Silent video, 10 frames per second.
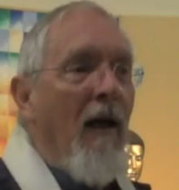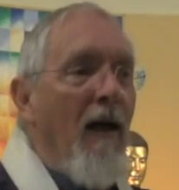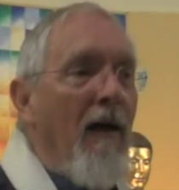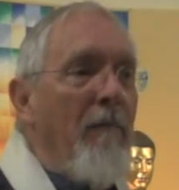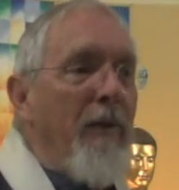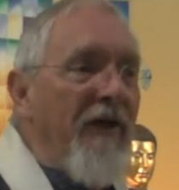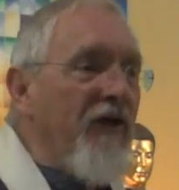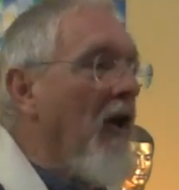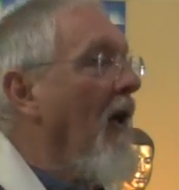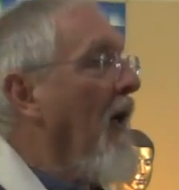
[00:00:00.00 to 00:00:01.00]
But it's
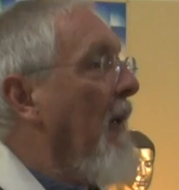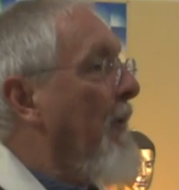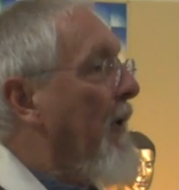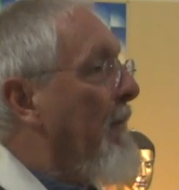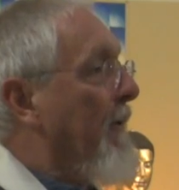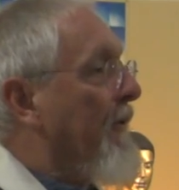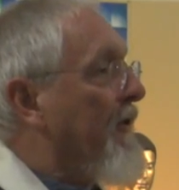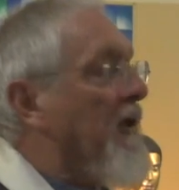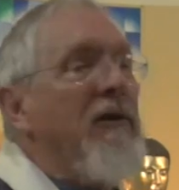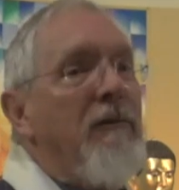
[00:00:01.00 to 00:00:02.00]
got a higher
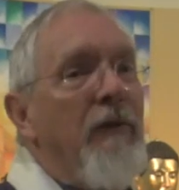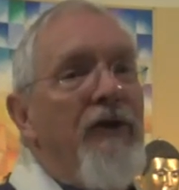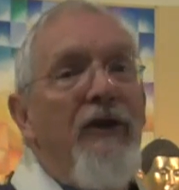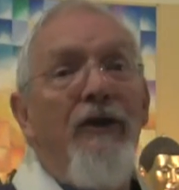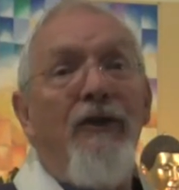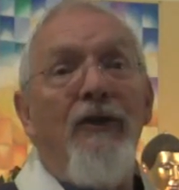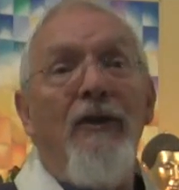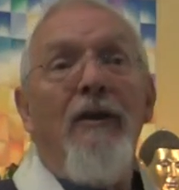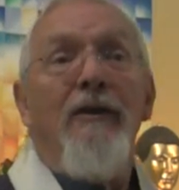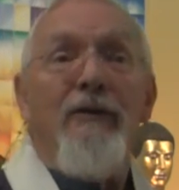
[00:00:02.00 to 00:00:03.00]
purpose, which is
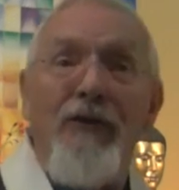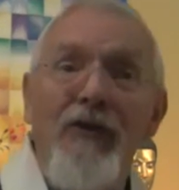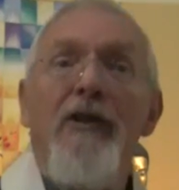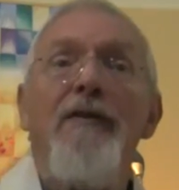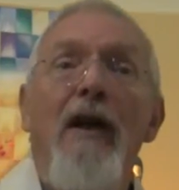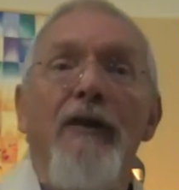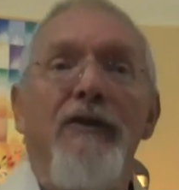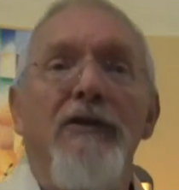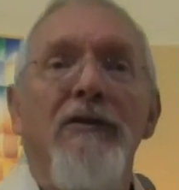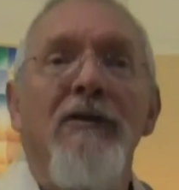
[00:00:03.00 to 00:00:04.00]
to serve
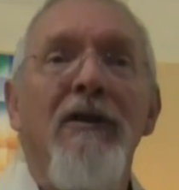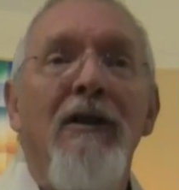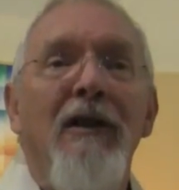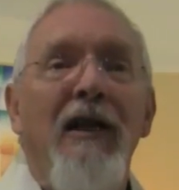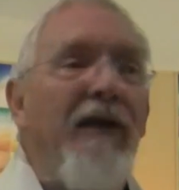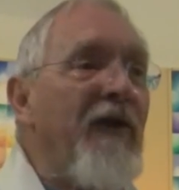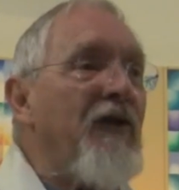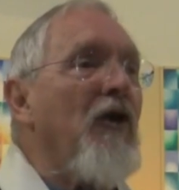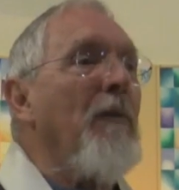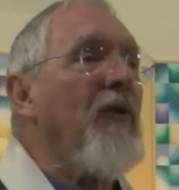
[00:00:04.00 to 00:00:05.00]
us. And if it
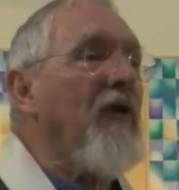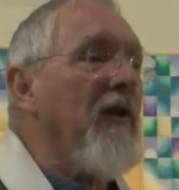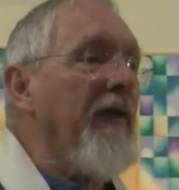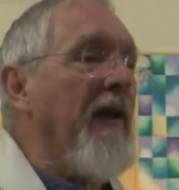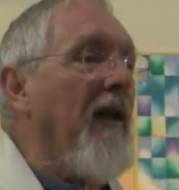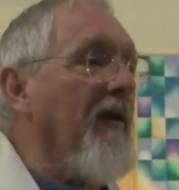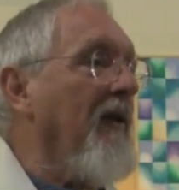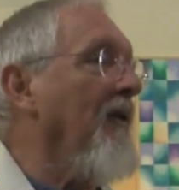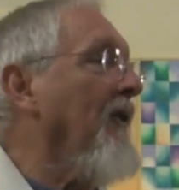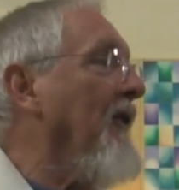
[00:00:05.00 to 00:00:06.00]
stops serving us,
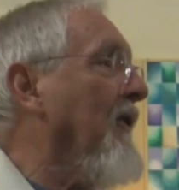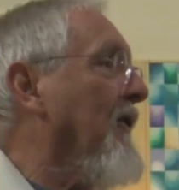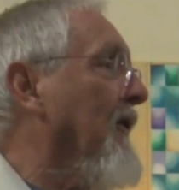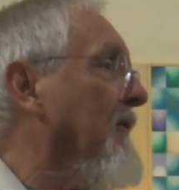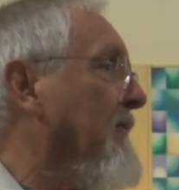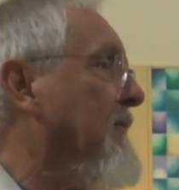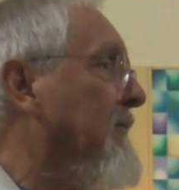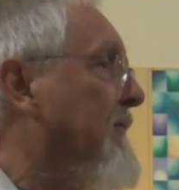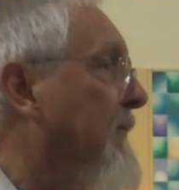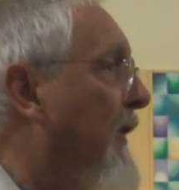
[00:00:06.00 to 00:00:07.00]
it ceased to
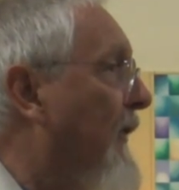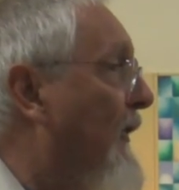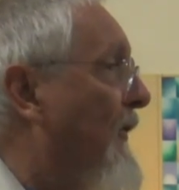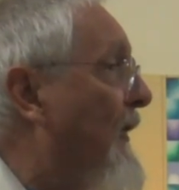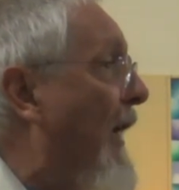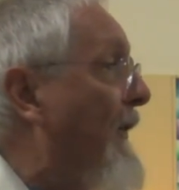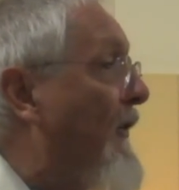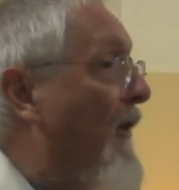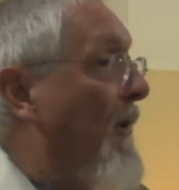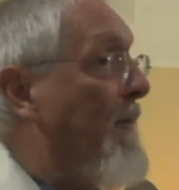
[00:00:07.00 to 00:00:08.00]
have its
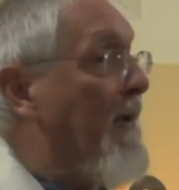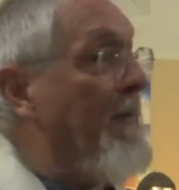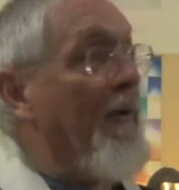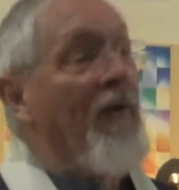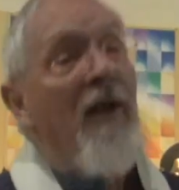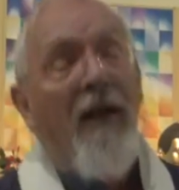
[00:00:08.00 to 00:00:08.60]
higher purpose.